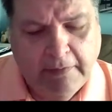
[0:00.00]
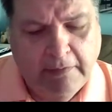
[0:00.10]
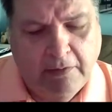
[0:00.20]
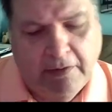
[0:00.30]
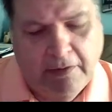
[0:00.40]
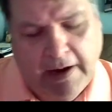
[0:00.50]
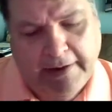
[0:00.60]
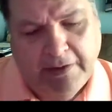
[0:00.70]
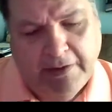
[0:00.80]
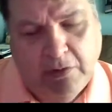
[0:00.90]
There are
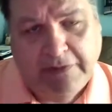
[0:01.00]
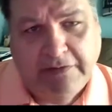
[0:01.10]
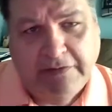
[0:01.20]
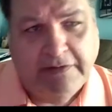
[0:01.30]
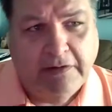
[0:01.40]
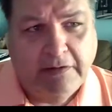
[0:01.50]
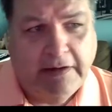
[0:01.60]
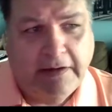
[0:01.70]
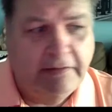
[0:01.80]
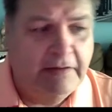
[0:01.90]
90 questions
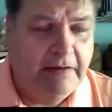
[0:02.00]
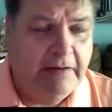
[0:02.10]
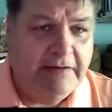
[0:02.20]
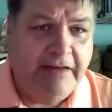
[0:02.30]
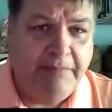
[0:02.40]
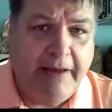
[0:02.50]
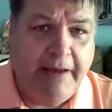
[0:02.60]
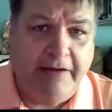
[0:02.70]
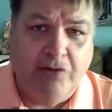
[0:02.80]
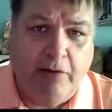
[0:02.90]
in the test
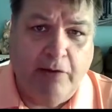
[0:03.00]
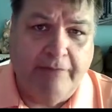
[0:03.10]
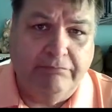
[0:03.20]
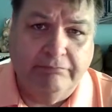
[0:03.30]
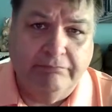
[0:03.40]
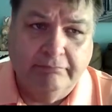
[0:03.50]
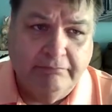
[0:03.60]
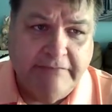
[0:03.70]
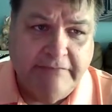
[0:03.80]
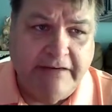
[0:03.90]
bank, and you have
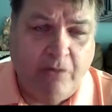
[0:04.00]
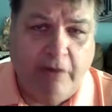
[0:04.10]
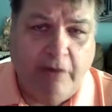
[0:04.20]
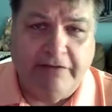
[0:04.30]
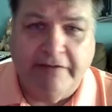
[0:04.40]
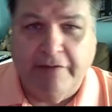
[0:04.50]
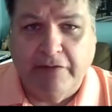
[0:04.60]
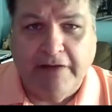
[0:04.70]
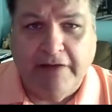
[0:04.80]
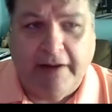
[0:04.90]
10 questions of
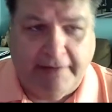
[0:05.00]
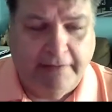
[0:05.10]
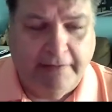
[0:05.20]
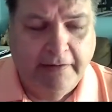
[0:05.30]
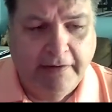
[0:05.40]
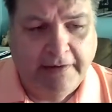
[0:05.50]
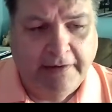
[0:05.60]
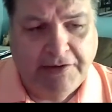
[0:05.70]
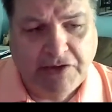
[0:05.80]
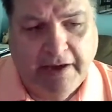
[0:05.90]
those 90 in
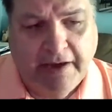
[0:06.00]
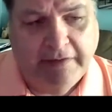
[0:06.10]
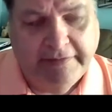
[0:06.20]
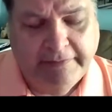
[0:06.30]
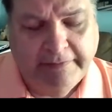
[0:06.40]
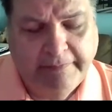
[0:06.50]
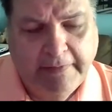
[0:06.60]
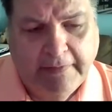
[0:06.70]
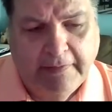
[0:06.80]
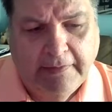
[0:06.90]
each case.
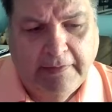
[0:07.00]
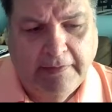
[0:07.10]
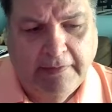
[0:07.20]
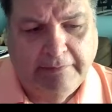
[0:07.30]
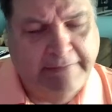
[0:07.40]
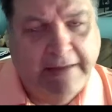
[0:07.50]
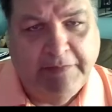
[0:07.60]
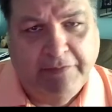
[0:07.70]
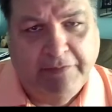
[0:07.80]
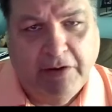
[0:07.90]

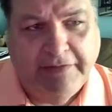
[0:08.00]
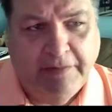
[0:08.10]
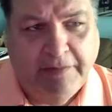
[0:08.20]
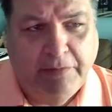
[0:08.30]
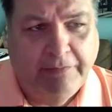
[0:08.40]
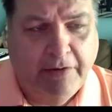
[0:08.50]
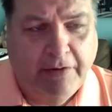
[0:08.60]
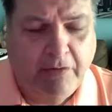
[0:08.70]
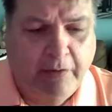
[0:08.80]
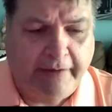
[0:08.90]
Keeps it very simple,
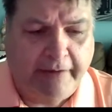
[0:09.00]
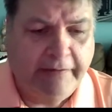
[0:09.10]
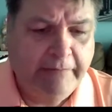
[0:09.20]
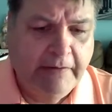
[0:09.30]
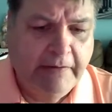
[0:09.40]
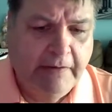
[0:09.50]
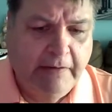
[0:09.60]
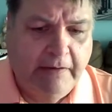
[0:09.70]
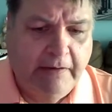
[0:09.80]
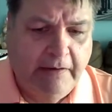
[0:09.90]
very quick.
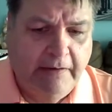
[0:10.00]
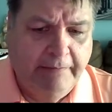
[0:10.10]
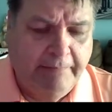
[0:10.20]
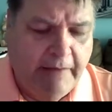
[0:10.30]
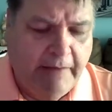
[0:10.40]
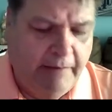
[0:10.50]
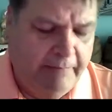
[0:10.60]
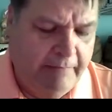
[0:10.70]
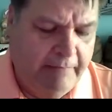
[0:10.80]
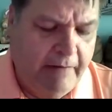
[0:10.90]

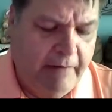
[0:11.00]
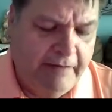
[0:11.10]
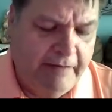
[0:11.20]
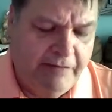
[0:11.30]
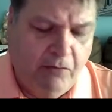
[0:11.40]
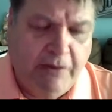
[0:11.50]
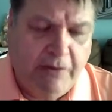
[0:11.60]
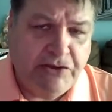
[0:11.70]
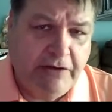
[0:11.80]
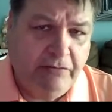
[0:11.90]
I'm not so
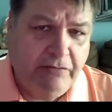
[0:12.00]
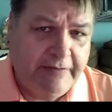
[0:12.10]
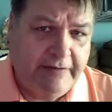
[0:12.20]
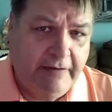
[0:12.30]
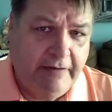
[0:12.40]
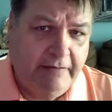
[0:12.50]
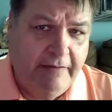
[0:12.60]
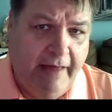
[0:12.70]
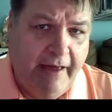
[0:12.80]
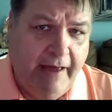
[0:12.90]
much interested
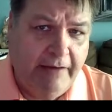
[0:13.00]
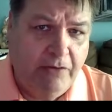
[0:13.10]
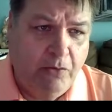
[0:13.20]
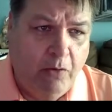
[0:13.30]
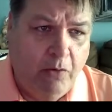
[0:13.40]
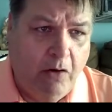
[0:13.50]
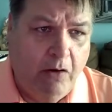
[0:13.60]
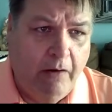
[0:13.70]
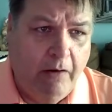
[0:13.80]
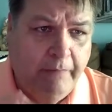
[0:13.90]
that you
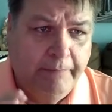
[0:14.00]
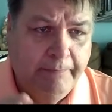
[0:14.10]
are,